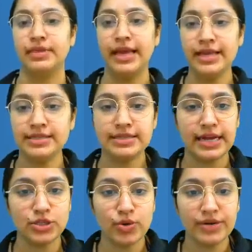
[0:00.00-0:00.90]
Yes,
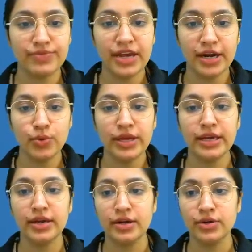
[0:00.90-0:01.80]
that's what we are doing
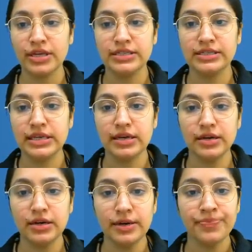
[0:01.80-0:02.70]
here. You can see
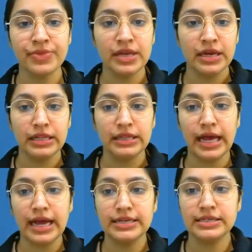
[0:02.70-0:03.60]
here
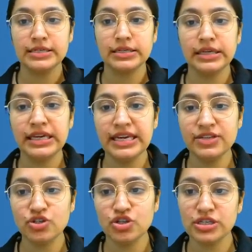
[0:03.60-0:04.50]
that
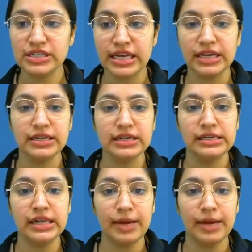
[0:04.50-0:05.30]
each signal